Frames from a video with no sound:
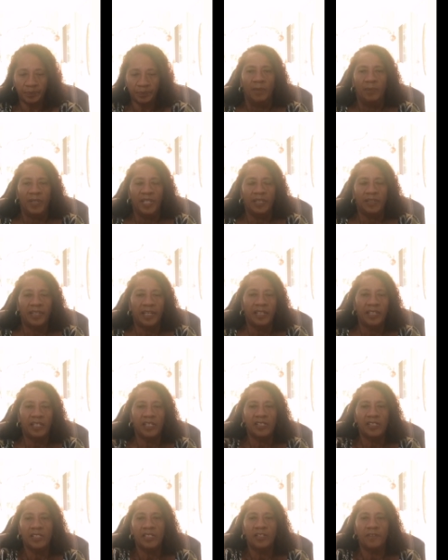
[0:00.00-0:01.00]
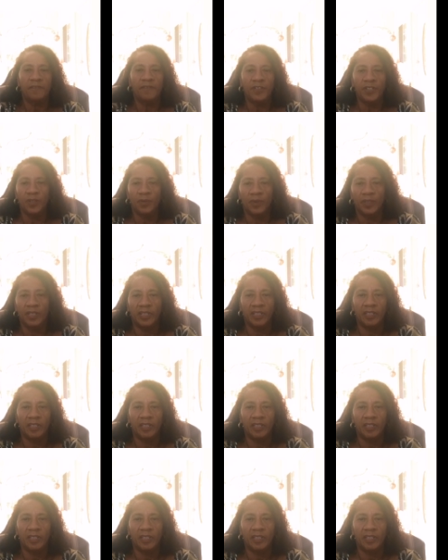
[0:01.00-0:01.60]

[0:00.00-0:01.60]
A big thank you to the viewer